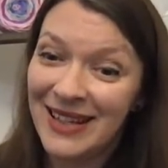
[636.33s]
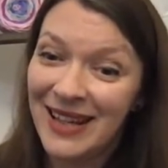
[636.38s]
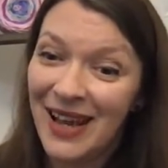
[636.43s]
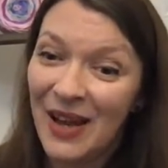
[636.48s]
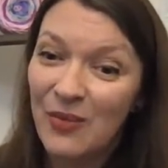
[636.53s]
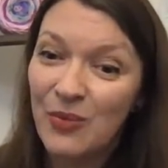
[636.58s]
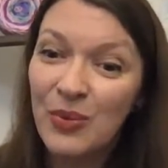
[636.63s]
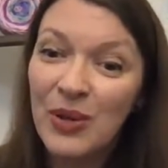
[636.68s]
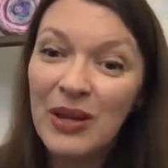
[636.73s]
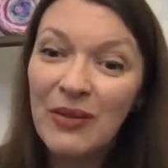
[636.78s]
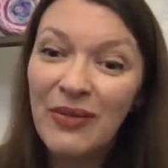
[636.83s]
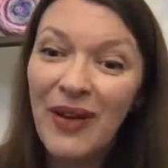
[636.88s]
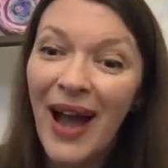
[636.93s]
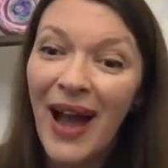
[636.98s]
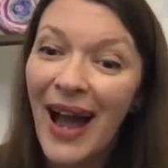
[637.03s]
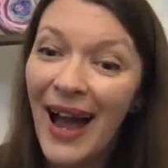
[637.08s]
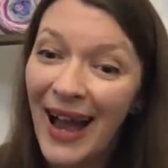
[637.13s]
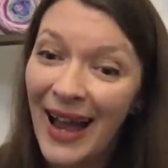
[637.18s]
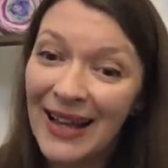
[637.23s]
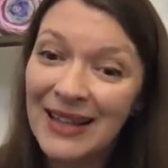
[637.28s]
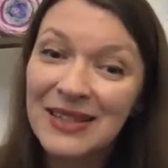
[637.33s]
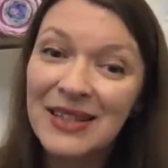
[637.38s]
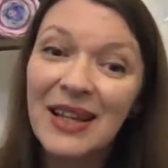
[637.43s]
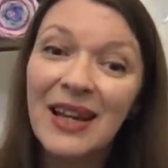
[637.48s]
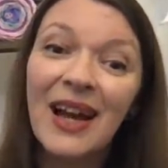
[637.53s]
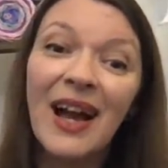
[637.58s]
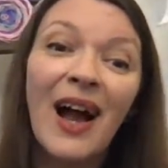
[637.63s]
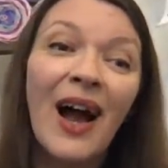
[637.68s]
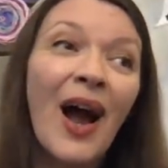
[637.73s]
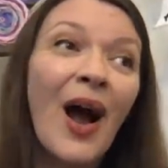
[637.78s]
we've had
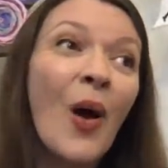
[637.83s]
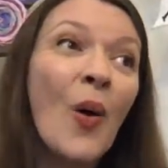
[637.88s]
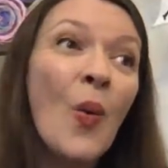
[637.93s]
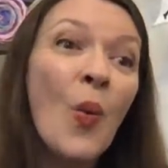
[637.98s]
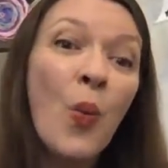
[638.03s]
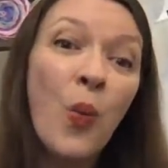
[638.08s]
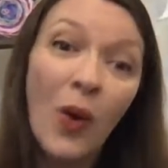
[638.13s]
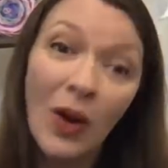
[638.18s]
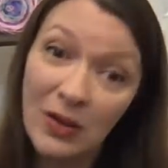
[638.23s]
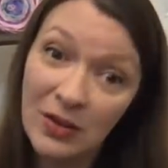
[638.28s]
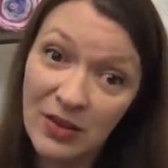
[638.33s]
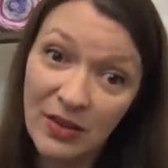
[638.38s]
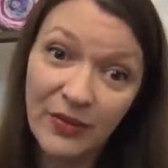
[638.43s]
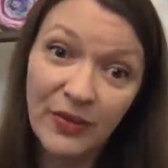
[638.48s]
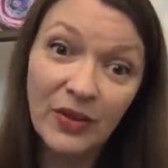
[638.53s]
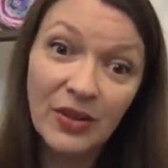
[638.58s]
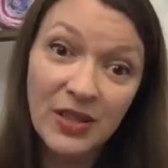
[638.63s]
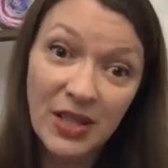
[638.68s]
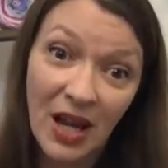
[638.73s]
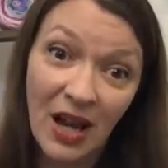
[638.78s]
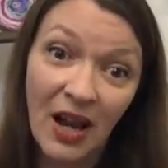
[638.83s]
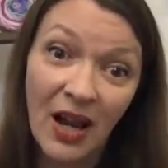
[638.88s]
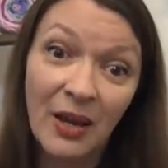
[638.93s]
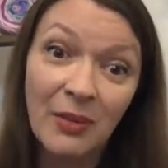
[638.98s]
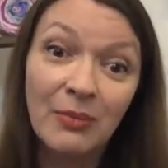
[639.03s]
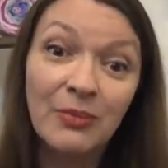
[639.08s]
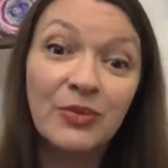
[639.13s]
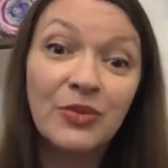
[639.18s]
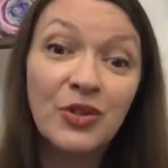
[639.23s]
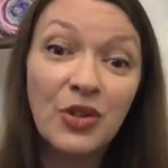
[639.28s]
a wonderful
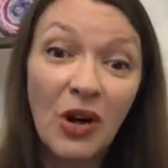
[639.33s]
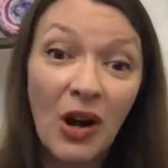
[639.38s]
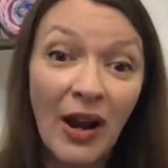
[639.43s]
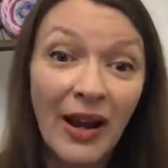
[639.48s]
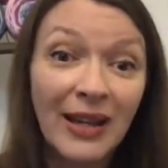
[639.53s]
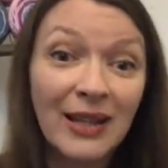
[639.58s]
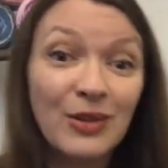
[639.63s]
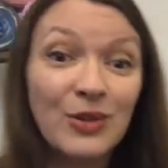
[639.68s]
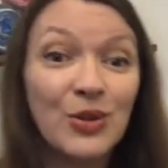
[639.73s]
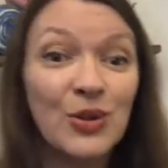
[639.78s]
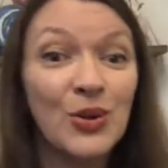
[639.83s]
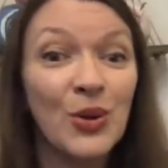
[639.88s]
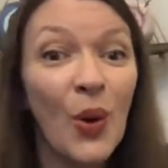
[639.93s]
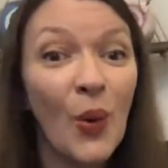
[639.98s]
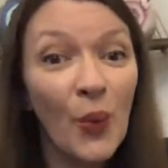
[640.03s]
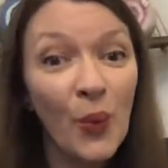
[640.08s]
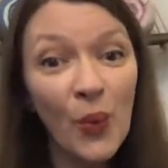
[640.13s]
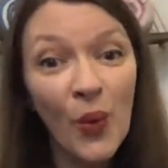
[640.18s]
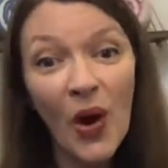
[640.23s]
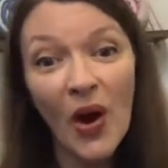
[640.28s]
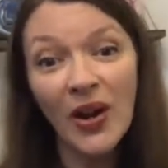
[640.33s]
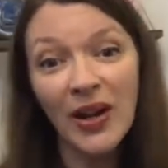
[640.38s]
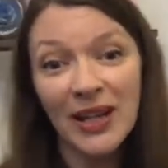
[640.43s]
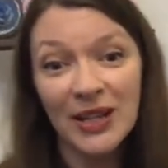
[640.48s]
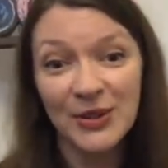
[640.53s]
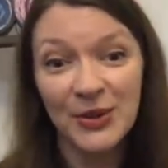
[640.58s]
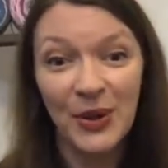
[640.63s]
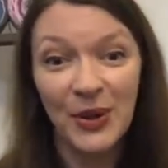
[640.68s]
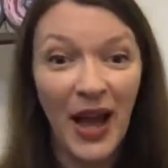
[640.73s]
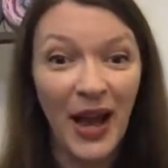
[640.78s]
time trying to work it
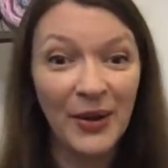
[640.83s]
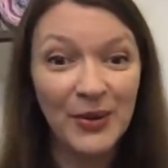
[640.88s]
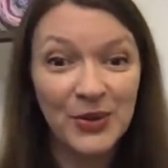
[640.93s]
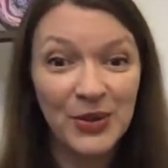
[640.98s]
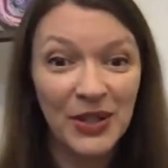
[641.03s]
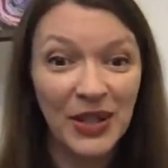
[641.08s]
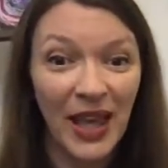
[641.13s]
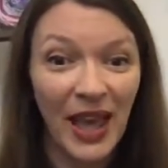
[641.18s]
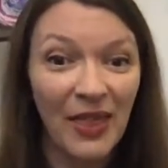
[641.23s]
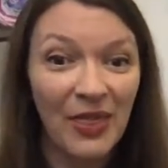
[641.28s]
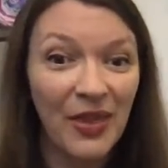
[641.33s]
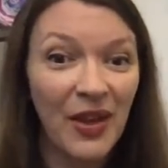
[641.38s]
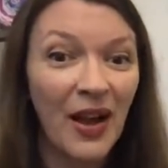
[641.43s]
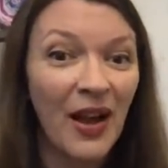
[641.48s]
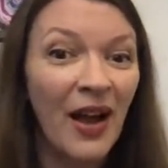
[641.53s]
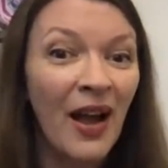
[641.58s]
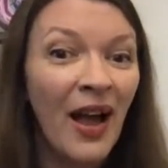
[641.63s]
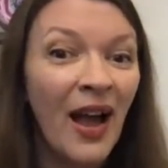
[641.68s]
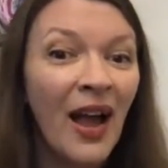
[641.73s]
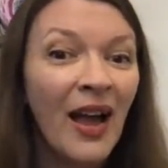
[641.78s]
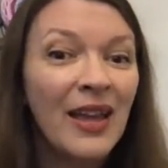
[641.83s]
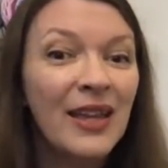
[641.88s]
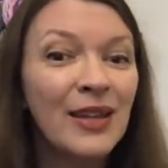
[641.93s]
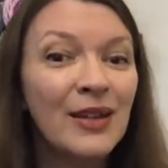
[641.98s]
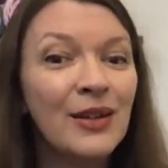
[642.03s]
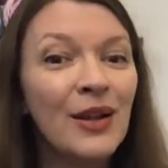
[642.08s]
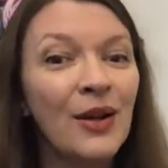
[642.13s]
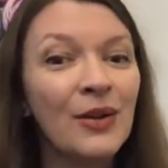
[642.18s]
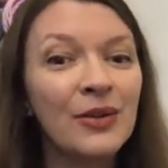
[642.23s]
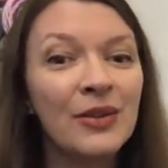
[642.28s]
all out together. You
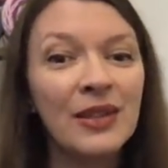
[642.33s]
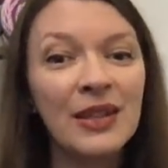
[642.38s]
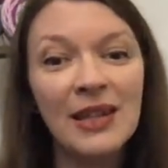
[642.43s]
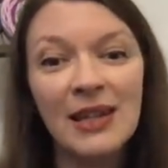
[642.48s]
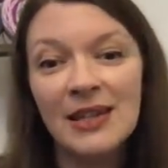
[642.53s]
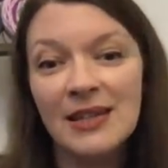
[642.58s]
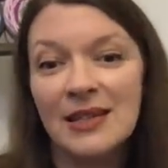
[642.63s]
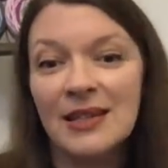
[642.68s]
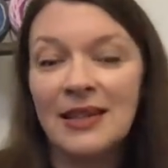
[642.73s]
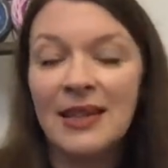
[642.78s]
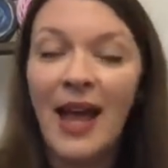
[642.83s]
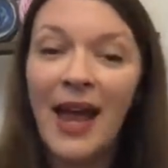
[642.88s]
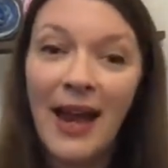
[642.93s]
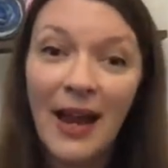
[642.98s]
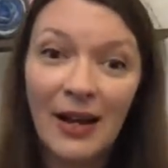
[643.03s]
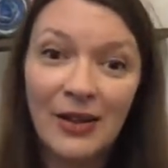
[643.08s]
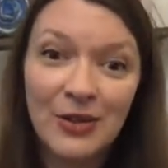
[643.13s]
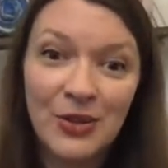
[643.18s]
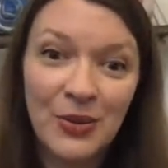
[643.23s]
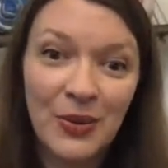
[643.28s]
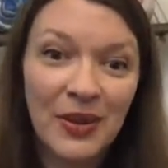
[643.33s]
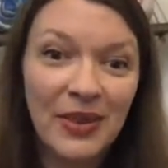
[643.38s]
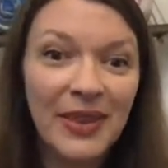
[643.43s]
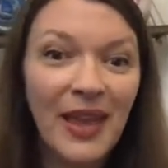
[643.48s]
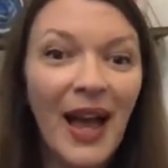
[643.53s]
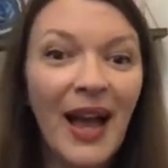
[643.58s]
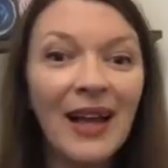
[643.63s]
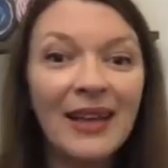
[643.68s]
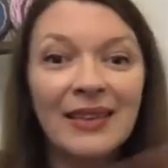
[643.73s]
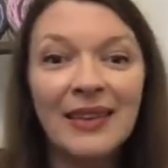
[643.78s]
know, they are doing
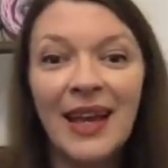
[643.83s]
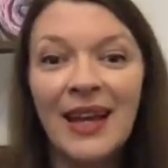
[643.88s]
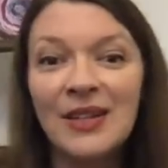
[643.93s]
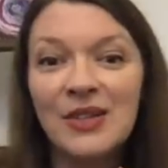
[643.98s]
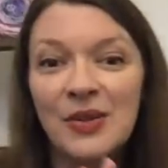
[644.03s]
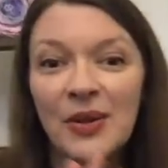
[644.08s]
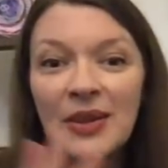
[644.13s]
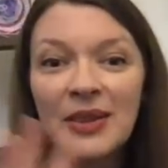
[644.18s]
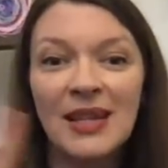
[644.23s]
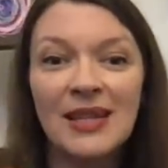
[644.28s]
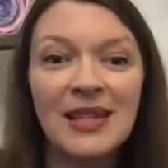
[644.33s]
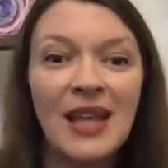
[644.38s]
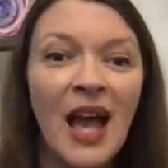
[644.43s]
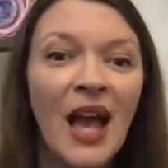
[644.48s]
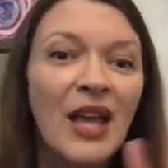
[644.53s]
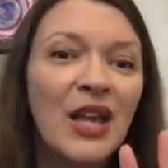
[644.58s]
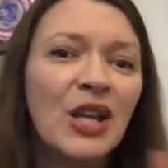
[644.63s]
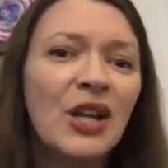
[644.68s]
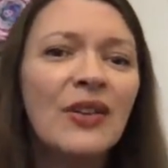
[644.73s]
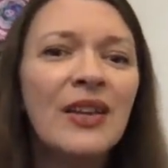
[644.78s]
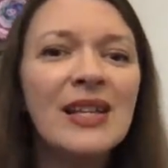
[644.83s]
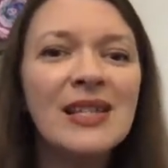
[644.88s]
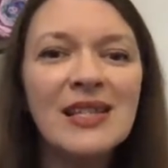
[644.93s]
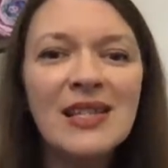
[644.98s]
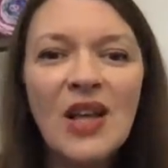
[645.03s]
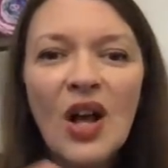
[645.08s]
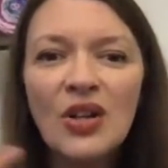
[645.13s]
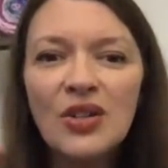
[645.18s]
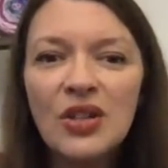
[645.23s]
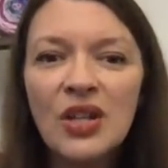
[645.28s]
that, they're doing this. You know, there's
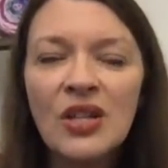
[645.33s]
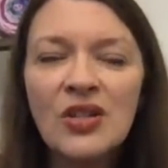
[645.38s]
not